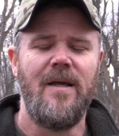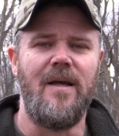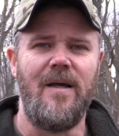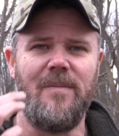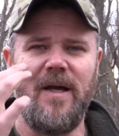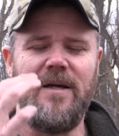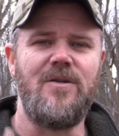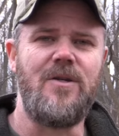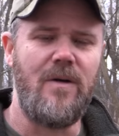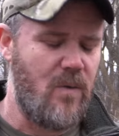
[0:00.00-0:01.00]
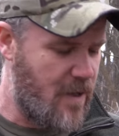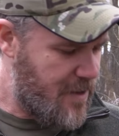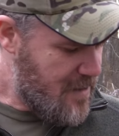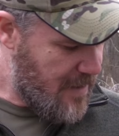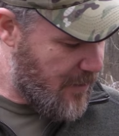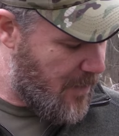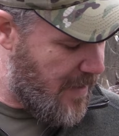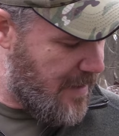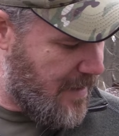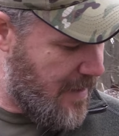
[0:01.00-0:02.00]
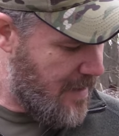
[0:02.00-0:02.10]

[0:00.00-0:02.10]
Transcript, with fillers: Uh, my eyes are starting to water just a little bit.